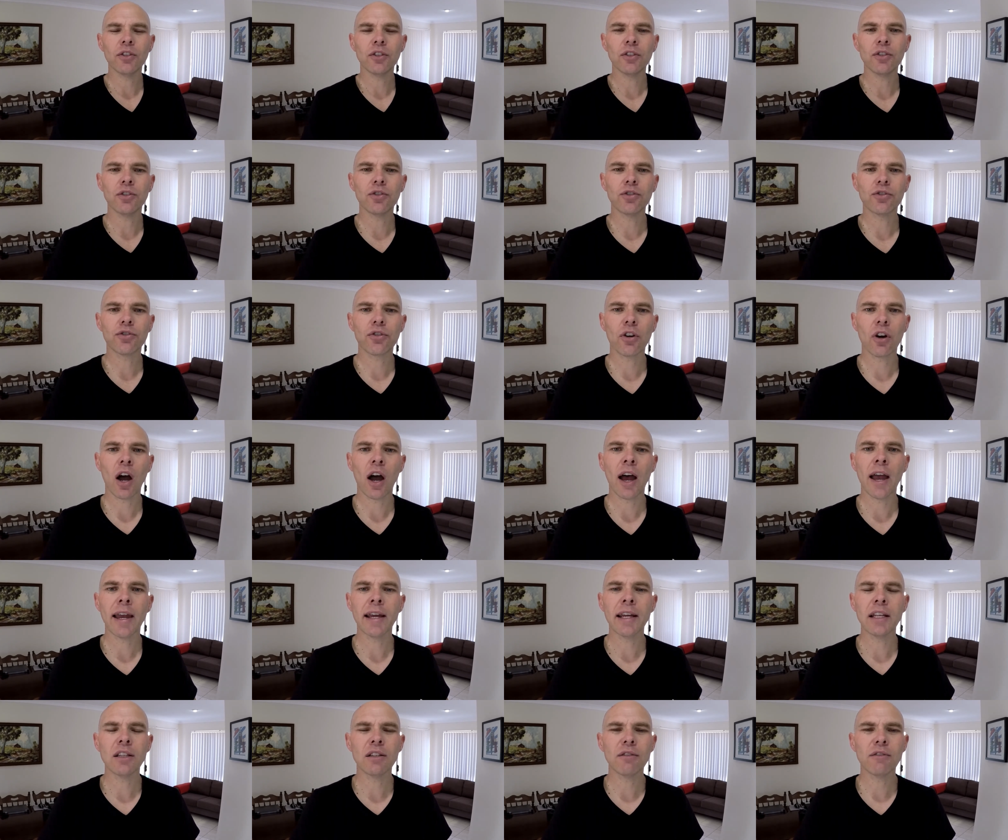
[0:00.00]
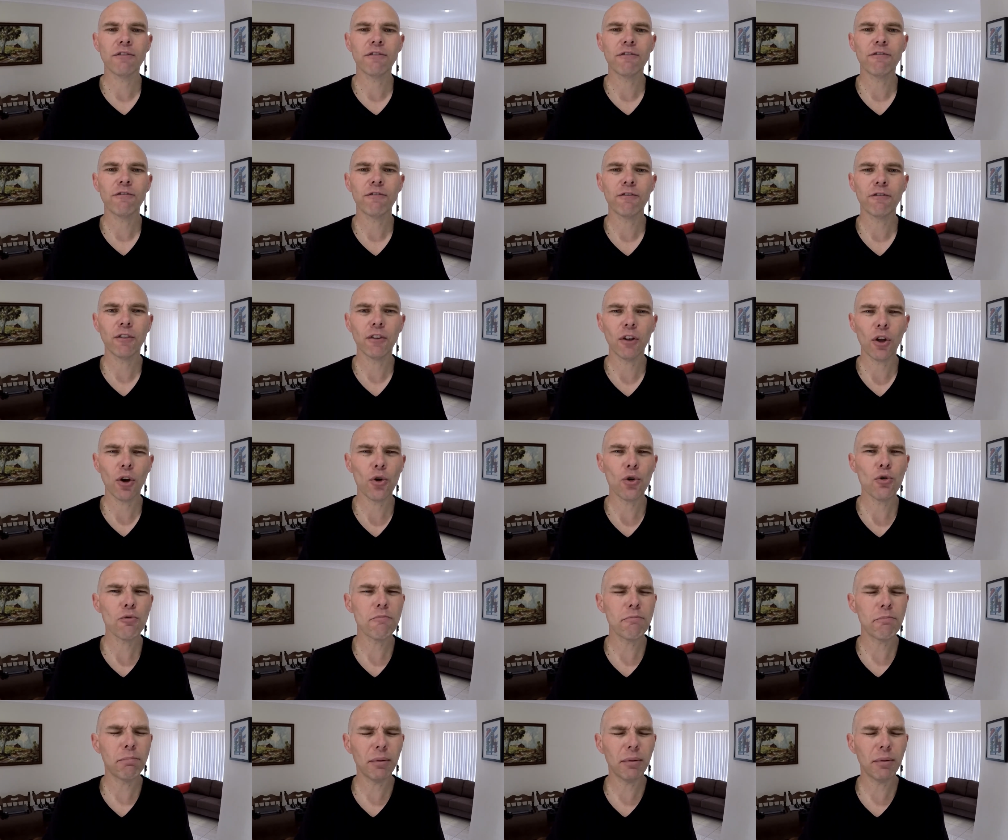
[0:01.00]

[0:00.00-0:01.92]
is trying to flow